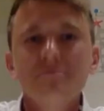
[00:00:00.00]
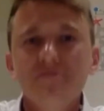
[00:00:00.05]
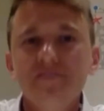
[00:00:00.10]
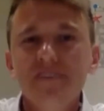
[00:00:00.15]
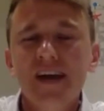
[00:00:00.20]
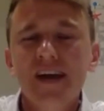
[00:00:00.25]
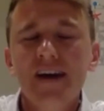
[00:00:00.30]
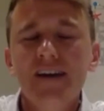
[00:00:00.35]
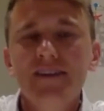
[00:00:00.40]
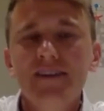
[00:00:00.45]

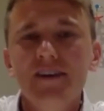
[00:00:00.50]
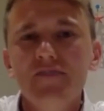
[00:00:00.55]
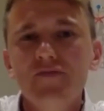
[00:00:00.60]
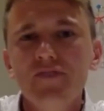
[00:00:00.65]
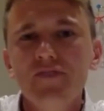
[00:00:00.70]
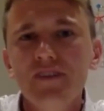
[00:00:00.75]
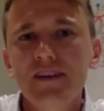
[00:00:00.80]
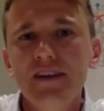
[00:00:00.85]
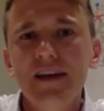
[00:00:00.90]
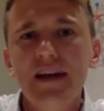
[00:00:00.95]
Yeah,
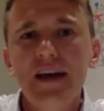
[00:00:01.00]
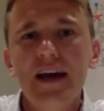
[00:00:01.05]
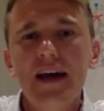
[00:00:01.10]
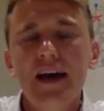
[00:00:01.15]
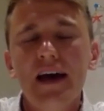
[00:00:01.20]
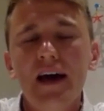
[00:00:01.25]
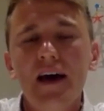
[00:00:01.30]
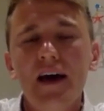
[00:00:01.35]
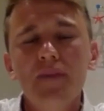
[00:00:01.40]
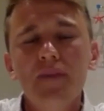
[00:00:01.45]
definitely.
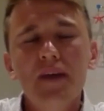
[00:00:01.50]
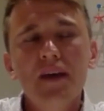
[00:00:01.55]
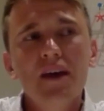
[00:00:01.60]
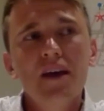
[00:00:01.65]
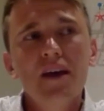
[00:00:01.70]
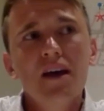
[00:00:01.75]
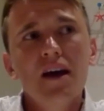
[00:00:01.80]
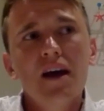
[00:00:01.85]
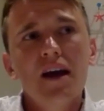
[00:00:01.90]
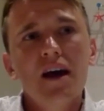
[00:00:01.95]

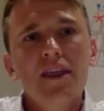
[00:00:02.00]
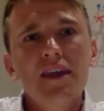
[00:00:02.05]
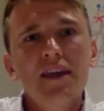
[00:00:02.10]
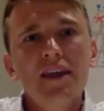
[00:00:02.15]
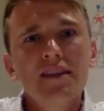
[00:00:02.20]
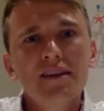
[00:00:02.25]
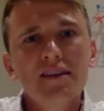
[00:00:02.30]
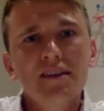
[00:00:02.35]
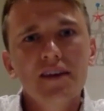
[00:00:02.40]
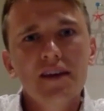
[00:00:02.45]
I think
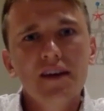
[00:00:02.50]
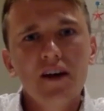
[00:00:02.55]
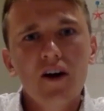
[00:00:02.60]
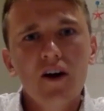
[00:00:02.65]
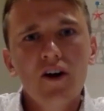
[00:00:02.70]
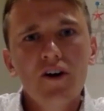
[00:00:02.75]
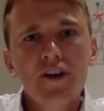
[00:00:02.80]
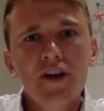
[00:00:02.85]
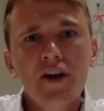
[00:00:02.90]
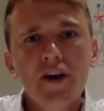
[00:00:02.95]
that
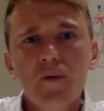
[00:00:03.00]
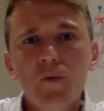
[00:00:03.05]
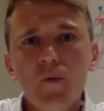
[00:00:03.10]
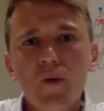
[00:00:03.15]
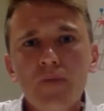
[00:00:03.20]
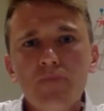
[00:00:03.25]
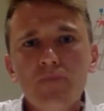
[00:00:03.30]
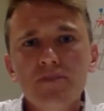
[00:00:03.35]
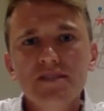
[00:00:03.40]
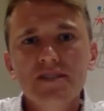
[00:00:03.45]
on our
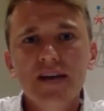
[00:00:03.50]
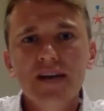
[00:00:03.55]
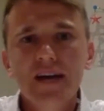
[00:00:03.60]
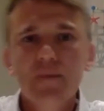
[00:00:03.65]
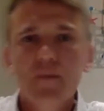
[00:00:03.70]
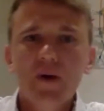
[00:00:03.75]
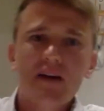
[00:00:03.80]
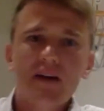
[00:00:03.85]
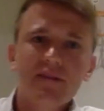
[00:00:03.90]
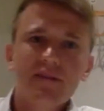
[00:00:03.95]
website,
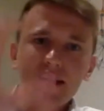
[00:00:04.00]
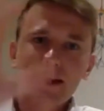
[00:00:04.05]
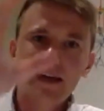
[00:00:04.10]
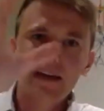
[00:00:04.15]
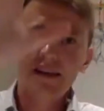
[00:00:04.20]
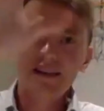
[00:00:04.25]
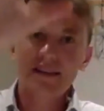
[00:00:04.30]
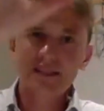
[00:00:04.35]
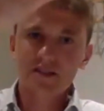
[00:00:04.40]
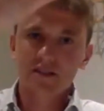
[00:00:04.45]
we have like a
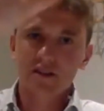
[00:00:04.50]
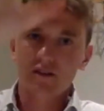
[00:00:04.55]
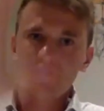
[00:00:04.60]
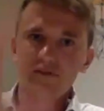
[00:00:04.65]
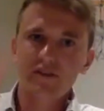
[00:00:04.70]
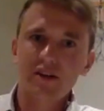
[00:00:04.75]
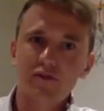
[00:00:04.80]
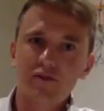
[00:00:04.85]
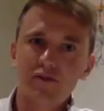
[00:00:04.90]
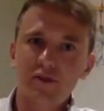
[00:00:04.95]
list
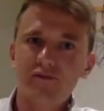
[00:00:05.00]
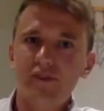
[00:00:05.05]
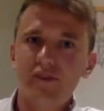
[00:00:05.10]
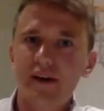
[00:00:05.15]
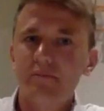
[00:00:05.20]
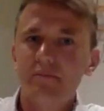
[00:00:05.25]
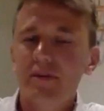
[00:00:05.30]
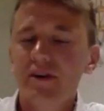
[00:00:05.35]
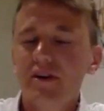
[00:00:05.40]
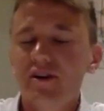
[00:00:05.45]
of different
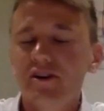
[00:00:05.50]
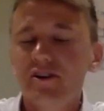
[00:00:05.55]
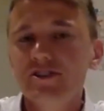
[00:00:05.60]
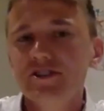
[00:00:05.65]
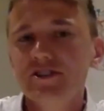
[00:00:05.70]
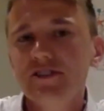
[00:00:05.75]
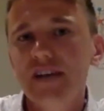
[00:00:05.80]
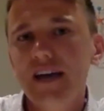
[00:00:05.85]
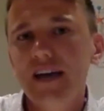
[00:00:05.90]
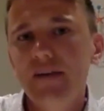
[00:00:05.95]

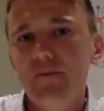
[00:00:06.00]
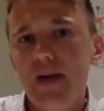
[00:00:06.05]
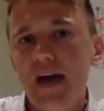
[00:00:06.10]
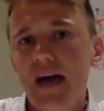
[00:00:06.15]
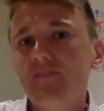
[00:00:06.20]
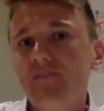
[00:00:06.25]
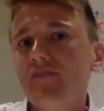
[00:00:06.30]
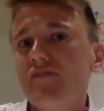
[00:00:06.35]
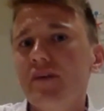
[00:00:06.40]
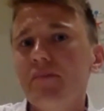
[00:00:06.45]
webinars, and we
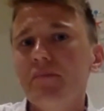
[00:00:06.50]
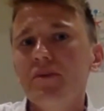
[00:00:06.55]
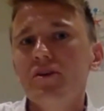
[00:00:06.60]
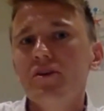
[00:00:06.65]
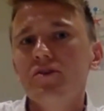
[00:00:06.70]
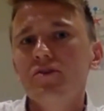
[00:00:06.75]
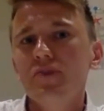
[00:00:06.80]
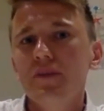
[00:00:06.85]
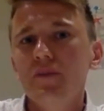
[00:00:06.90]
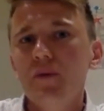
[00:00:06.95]
have a
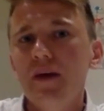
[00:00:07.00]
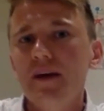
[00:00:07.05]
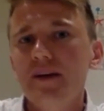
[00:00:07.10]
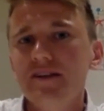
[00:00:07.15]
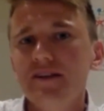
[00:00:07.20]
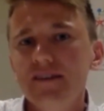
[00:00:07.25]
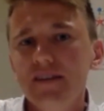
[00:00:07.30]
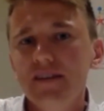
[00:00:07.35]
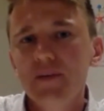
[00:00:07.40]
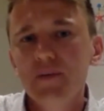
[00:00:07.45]
webinar that we
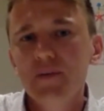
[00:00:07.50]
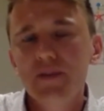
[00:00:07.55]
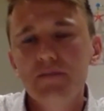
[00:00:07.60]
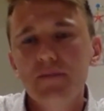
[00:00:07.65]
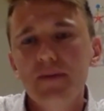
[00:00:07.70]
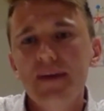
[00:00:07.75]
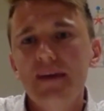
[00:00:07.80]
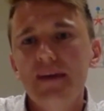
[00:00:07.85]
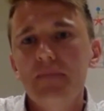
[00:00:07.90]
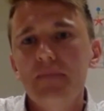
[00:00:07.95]
actually did with
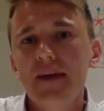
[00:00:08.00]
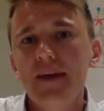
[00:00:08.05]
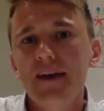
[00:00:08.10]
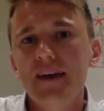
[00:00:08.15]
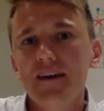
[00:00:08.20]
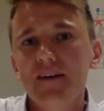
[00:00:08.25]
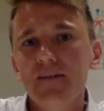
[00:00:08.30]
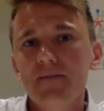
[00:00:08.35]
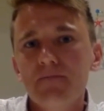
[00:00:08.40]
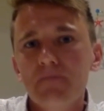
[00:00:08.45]

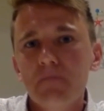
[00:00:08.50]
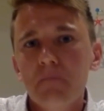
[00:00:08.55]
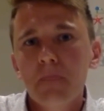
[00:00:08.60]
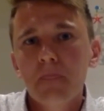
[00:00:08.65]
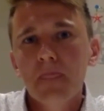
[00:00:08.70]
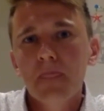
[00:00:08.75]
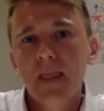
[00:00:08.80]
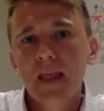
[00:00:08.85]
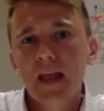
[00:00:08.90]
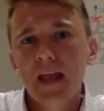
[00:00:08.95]
Makey.
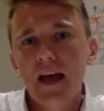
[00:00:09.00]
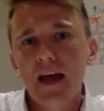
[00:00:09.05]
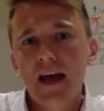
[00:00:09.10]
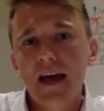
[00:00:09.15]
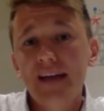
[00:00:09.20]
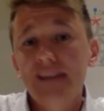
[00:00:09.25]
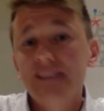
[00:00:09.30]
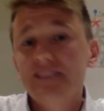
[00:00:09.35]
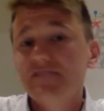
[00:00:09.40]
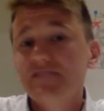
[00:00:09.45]

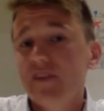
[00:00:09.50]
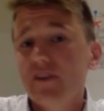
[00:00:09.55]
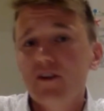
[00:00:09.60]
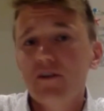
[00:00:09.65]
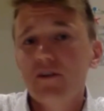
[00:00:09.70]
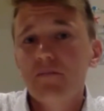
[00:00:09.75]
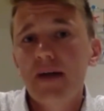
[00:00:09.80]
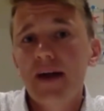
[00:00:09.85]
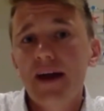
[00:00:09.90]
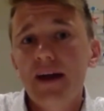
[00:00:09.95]
It's very
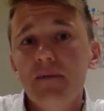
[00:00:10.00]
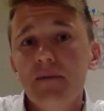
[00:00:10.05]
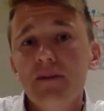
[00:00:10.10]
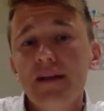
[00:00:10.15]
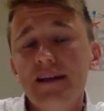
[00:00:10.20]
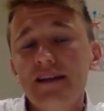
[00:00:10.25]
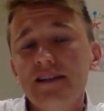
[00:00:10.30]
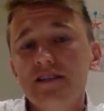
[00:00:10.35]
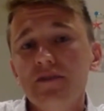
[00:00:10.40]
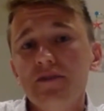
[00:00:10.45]
compatible
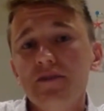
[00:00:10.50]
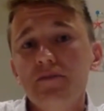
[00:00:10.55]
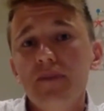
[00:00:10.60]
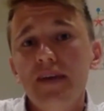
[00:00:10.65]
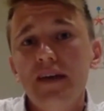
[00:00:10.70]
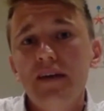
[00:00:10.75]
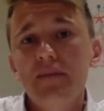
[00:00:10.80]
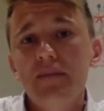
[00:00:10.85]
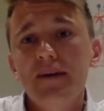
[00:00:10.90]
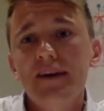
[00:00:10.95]
actually with
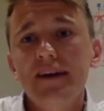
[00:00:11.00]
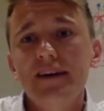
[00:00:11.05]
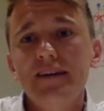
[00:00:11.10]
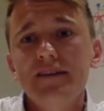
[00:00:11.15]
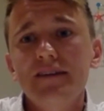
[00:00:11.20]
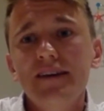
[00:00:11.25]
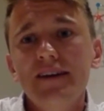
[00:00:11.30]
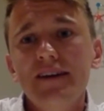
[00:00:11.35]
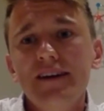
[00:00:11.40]
Makey.